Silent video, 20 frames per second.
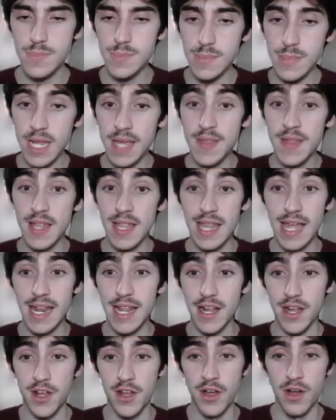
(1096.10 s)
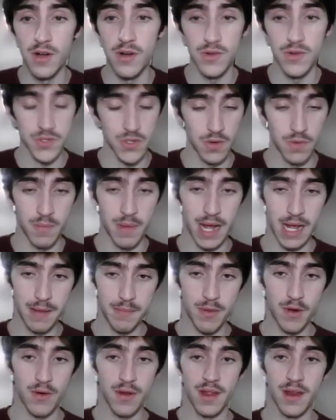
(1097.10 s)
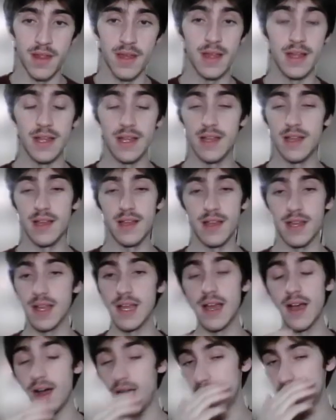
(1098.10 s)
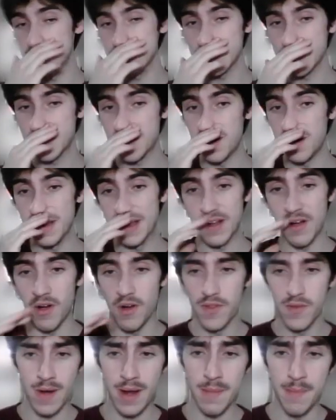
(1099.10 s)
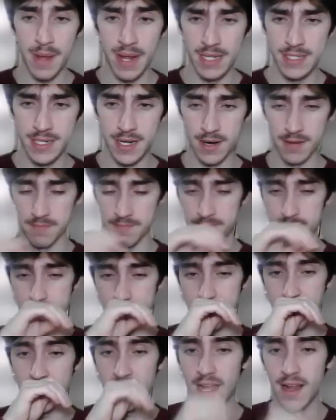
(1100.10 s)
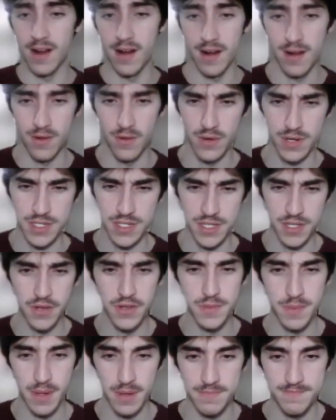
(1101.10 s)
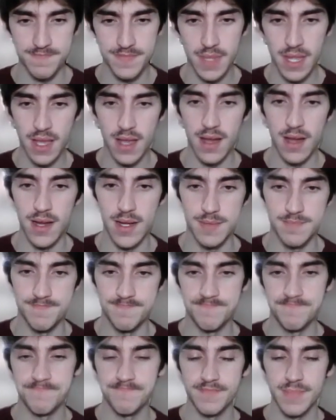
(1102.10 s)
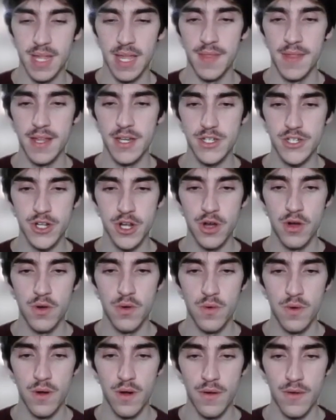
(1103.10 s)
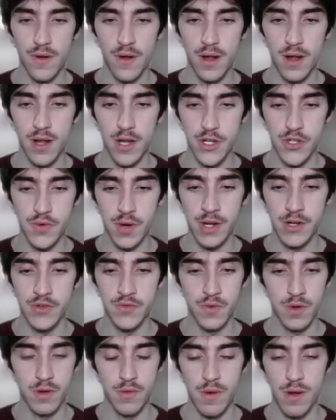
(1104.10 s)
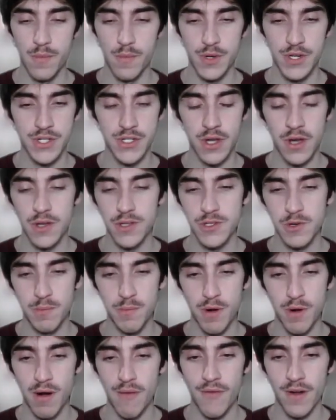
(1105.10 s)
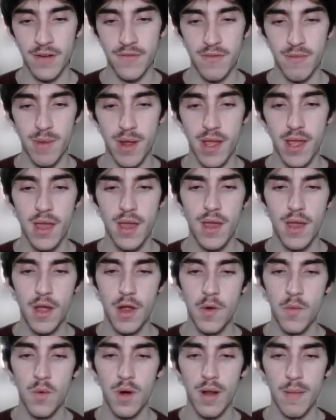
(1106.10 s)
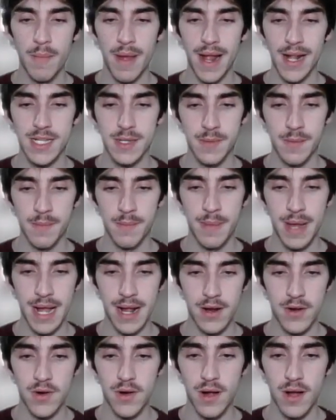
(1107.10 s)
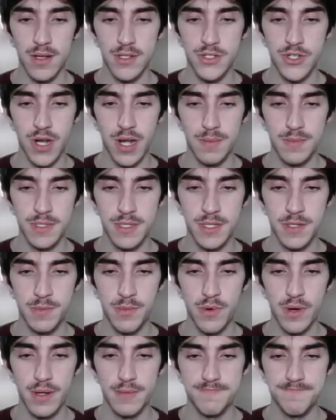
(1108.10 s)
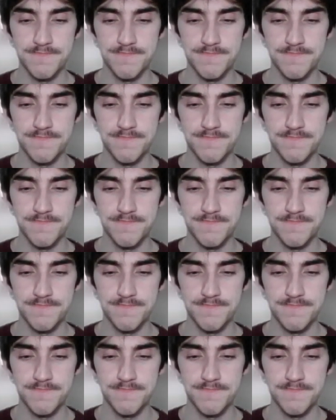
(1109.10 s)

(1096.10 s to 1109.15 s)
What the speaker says: And they let it go. So my opponent, honestly, calling all the right baits here. Oh, excuse me. And they just go straight drill run, which is also perfect for me. We're at back-to-back cross chops at this point.